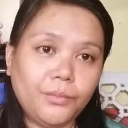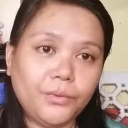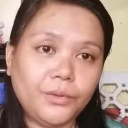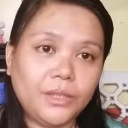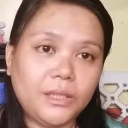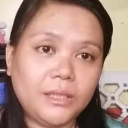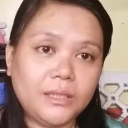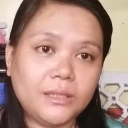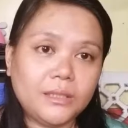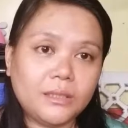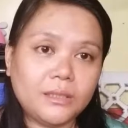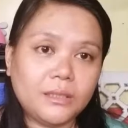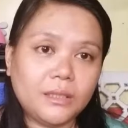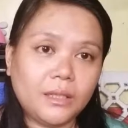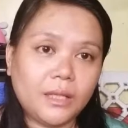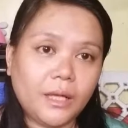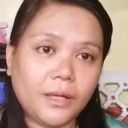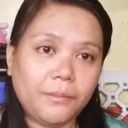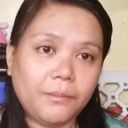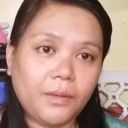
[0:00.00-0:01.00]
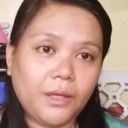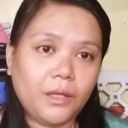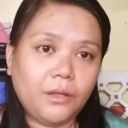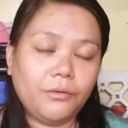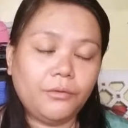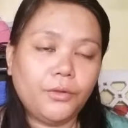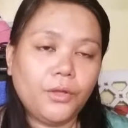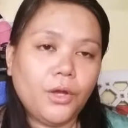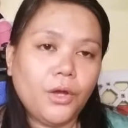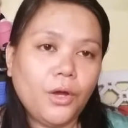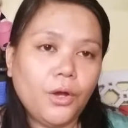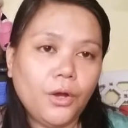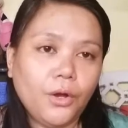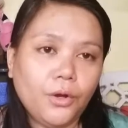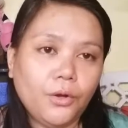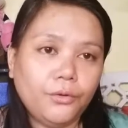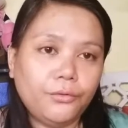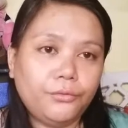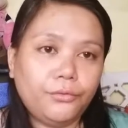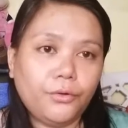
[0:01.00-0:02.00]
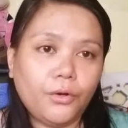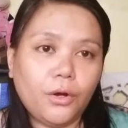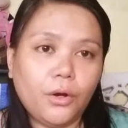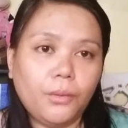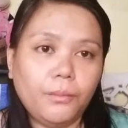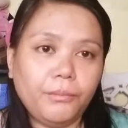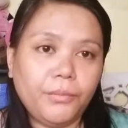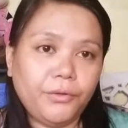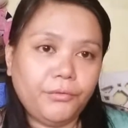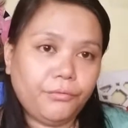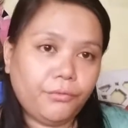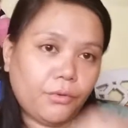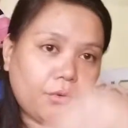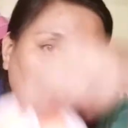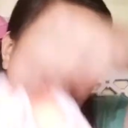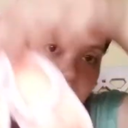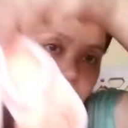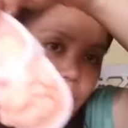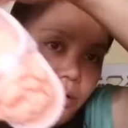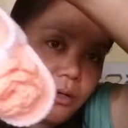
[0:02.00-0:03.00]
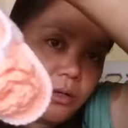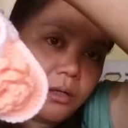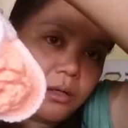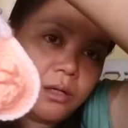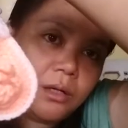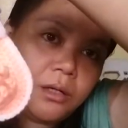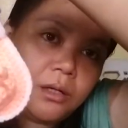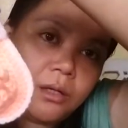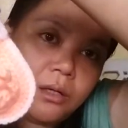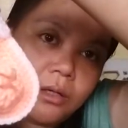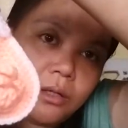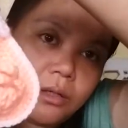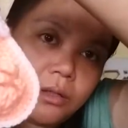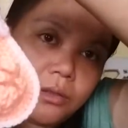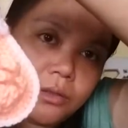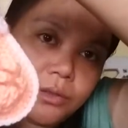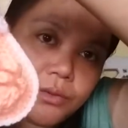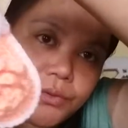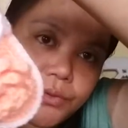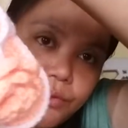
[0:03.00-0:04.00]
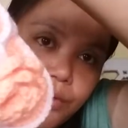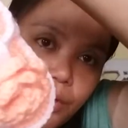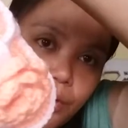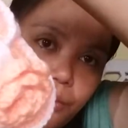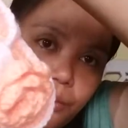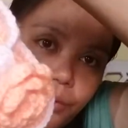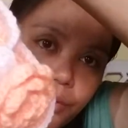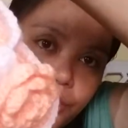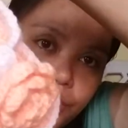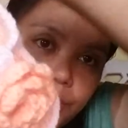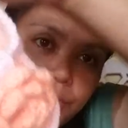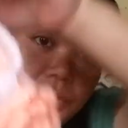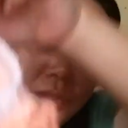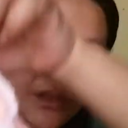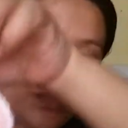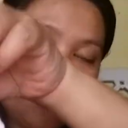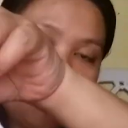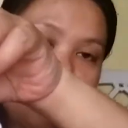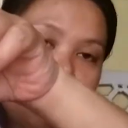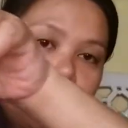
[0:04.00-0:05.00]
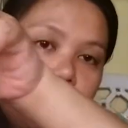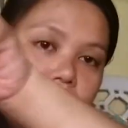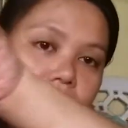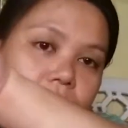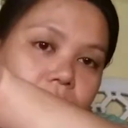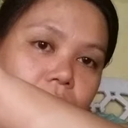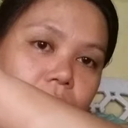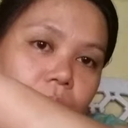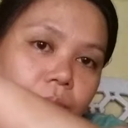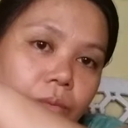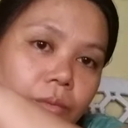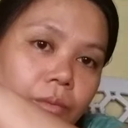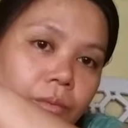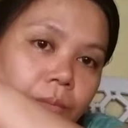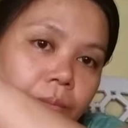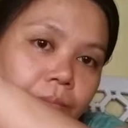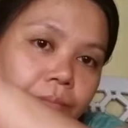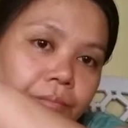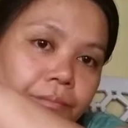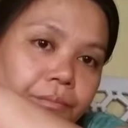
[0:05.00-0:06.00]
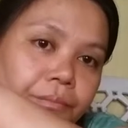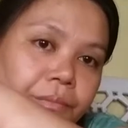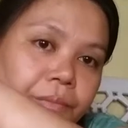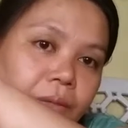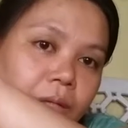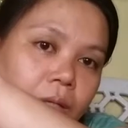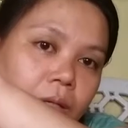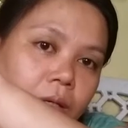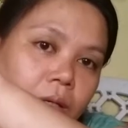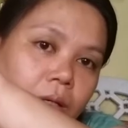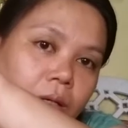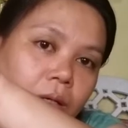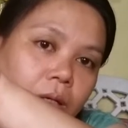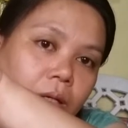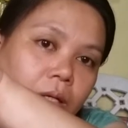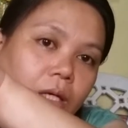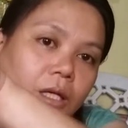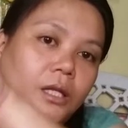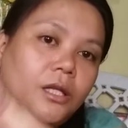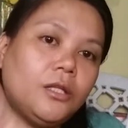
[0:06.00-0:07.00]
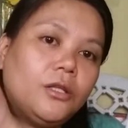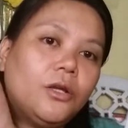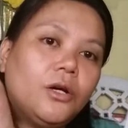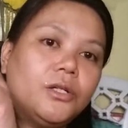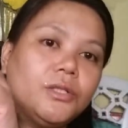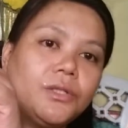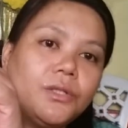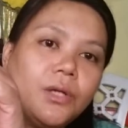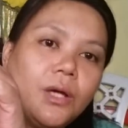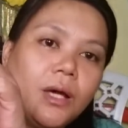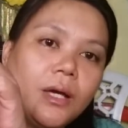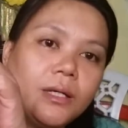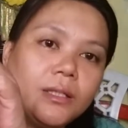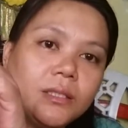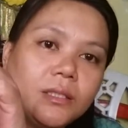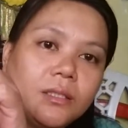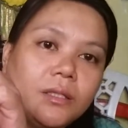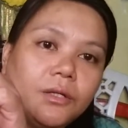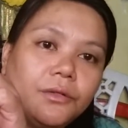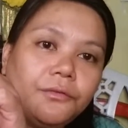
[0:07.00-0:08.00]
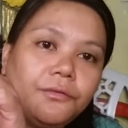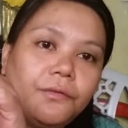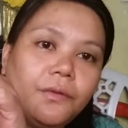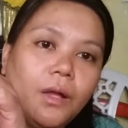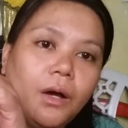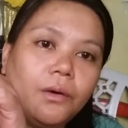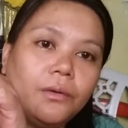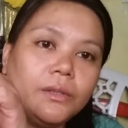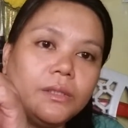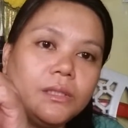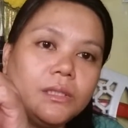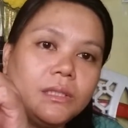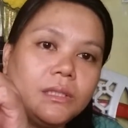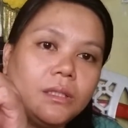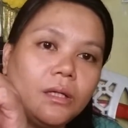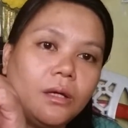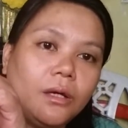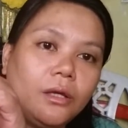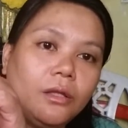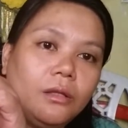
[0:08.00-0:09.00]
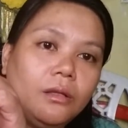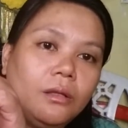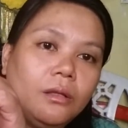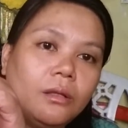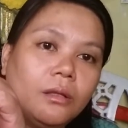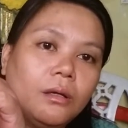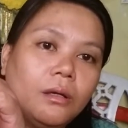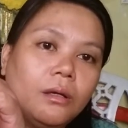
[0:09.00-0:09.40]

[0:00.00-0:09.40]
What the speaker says: booties that I made from before. So I worked on this also, and it also has that flower design.